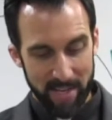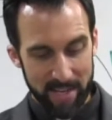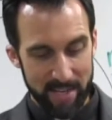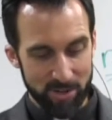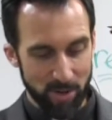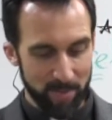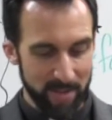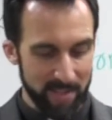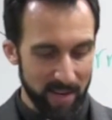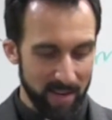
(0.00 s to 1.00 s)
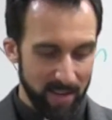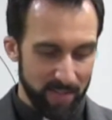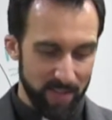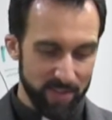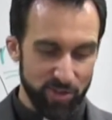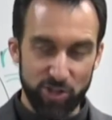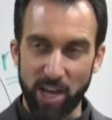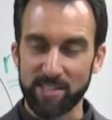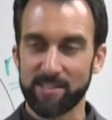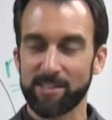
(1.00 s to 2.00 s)
he interpreted that this
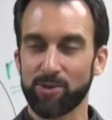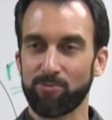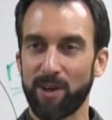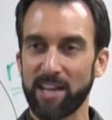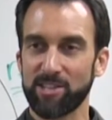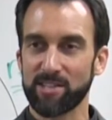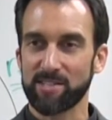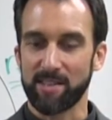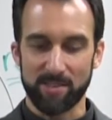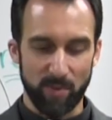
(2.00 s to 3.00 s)
justice or righteousness,